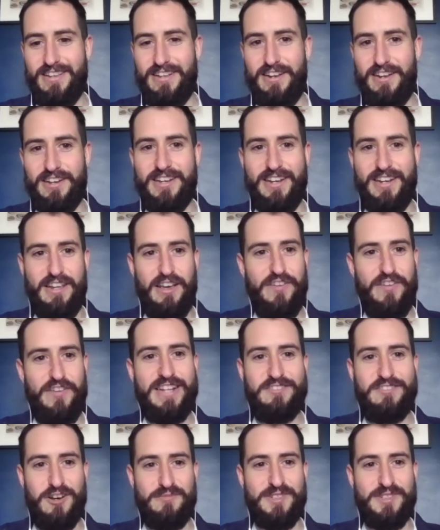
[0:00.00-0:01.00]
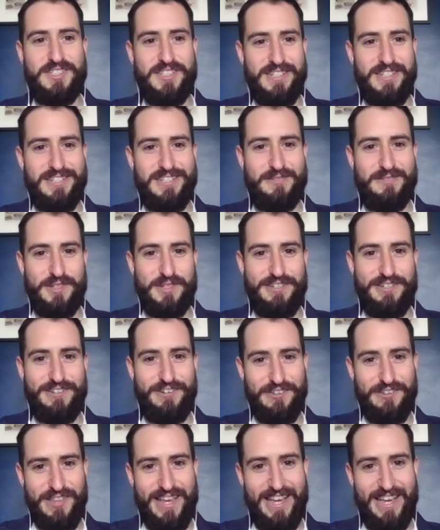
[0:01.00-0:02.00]
luckily, I've had dramas since that
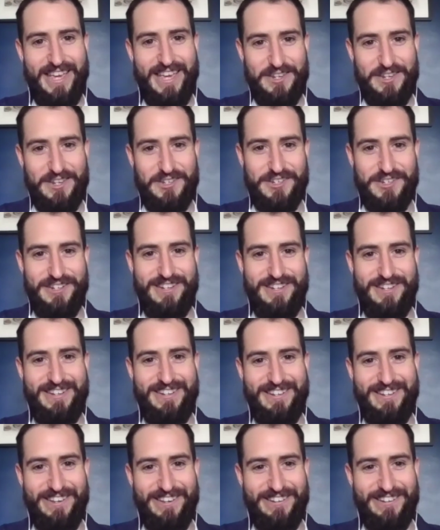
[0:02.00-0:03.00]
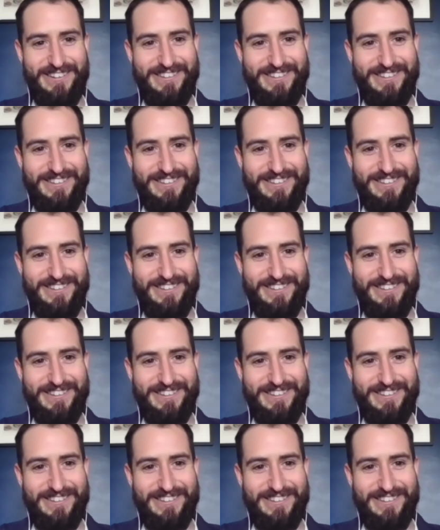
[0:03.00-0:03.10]
on that occasion. No.